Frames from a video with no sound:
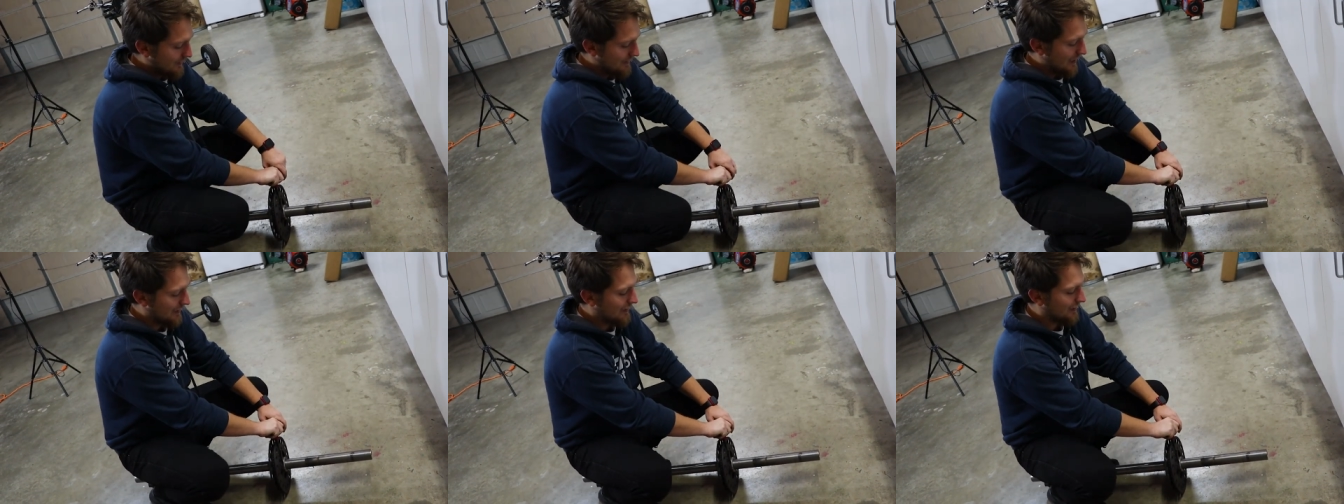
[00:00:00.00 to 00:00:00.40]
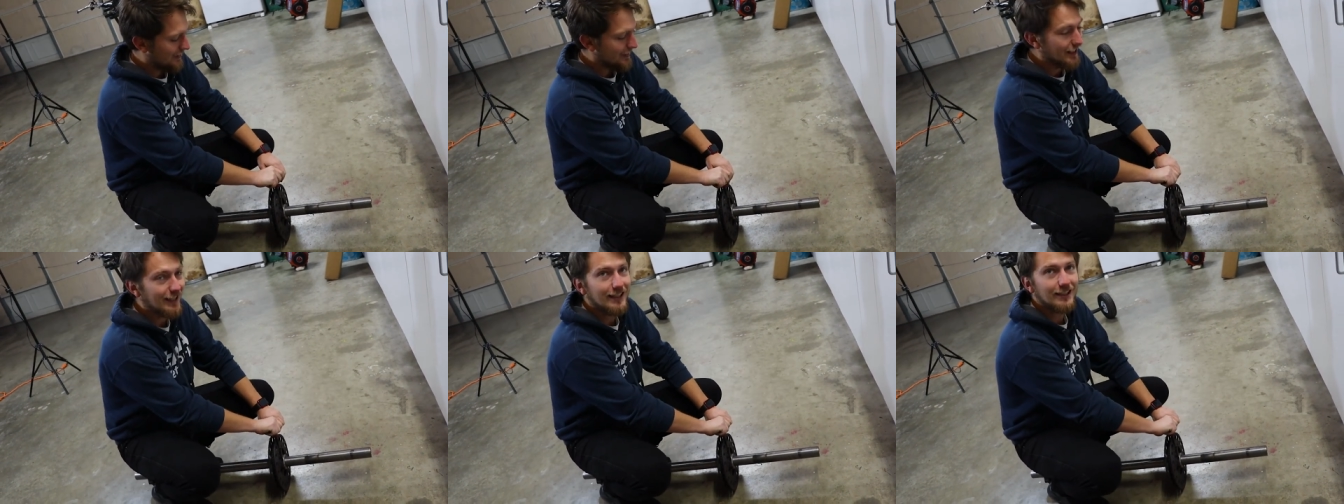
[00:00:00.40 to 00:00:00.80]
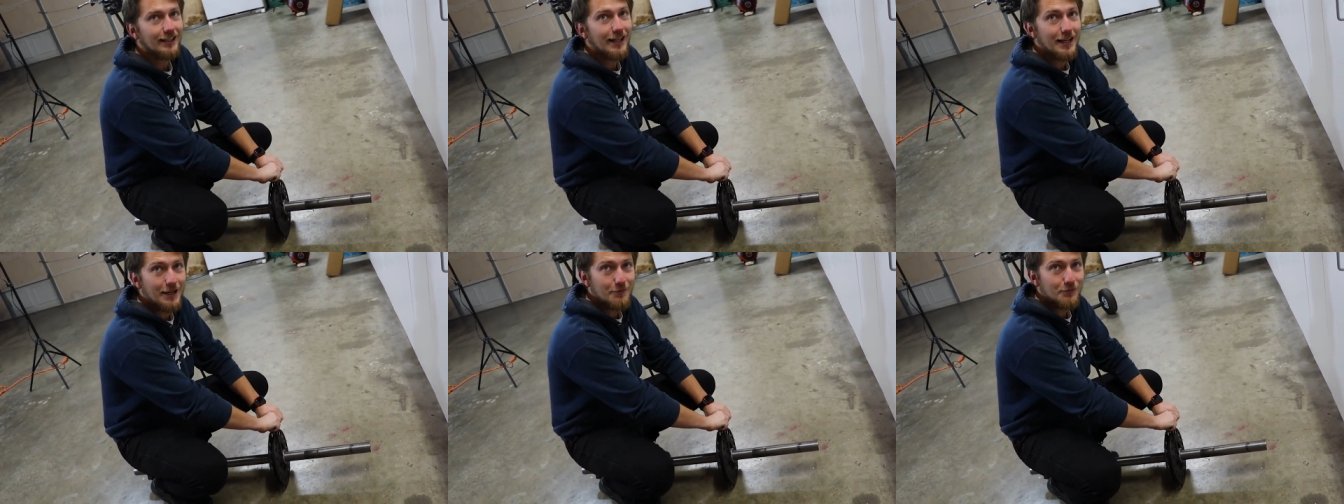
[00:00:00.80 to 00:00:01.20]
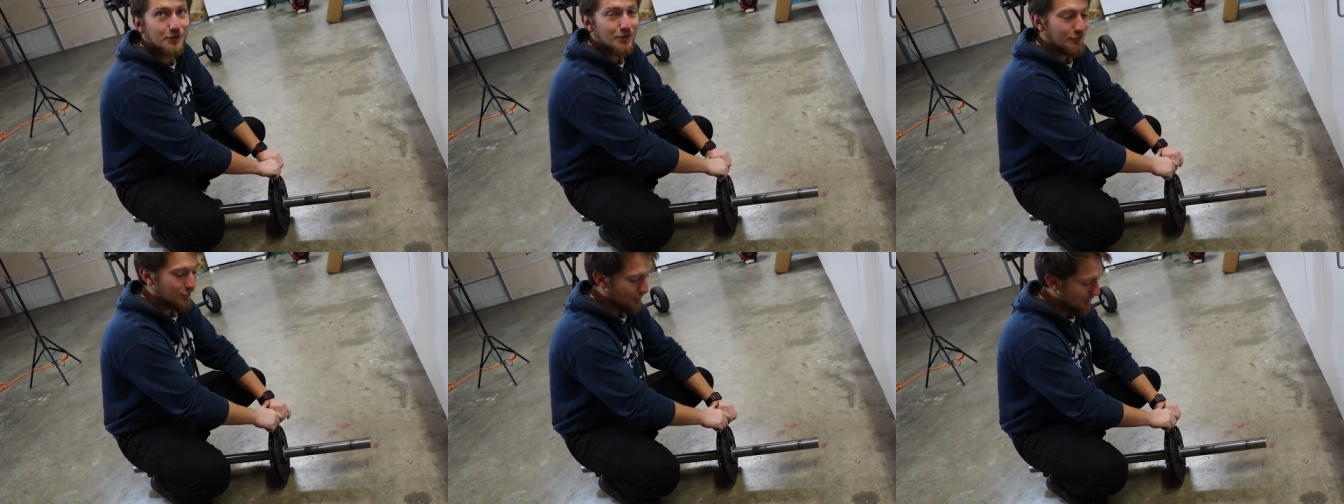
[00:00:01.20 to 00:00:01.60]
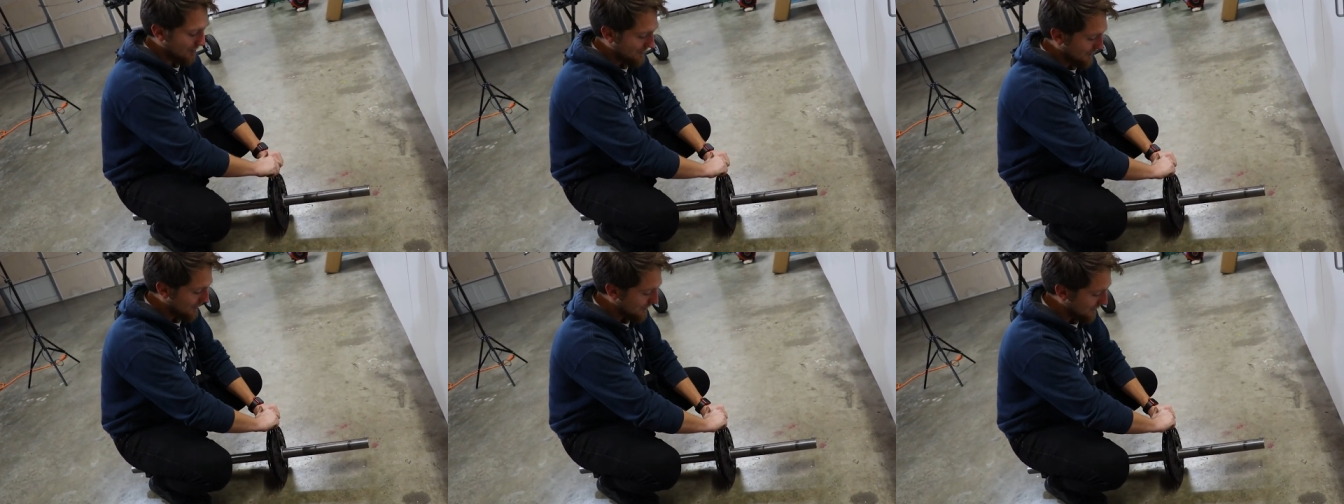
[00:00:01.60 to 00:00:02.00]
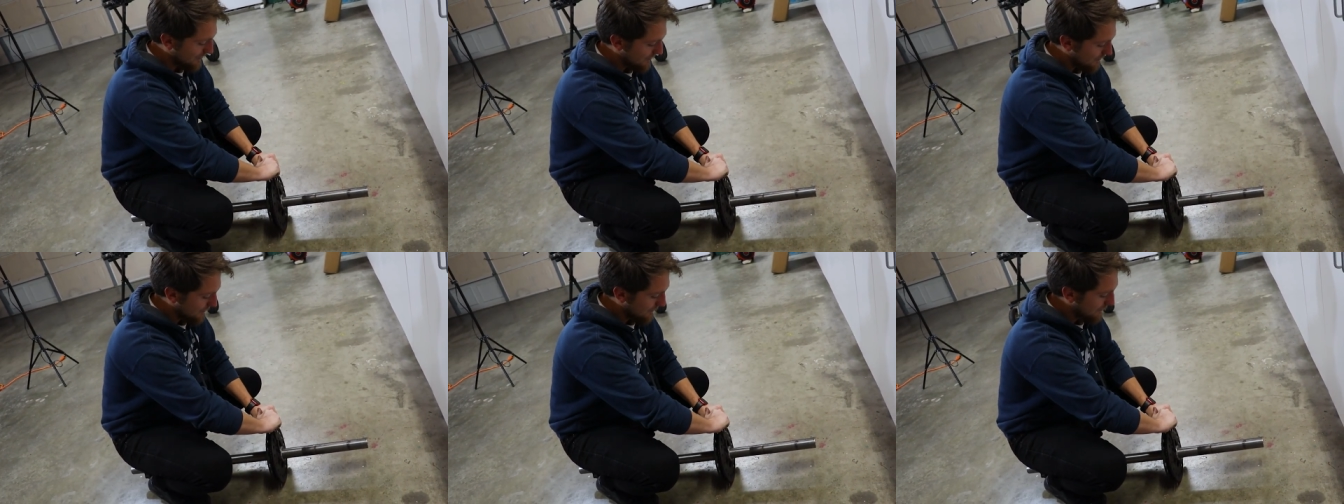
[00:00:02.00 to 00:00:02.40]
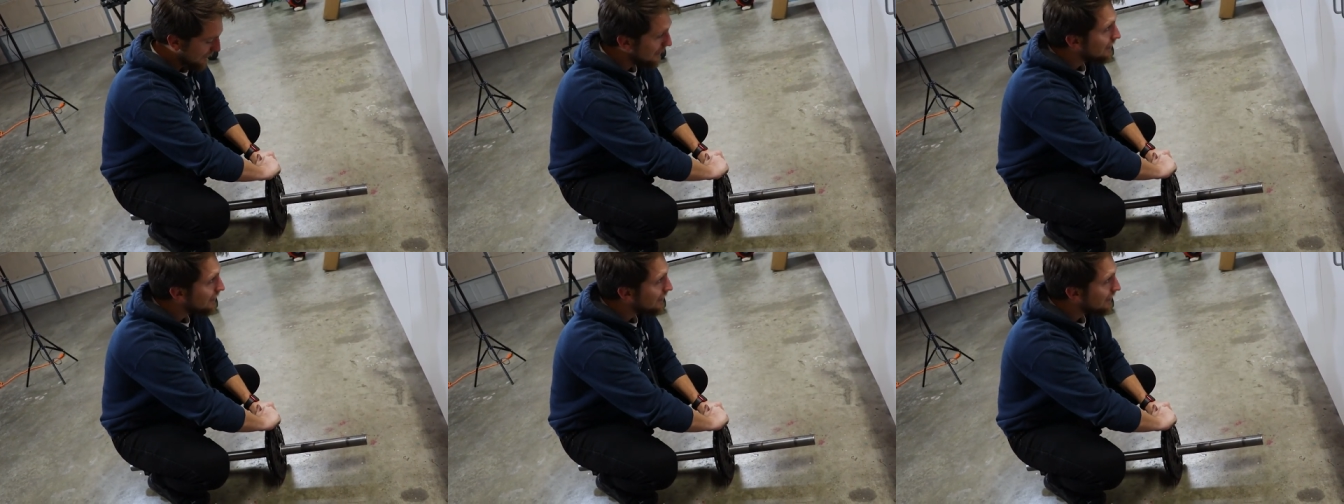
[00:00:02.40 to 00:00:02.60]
technically acclaimed process here.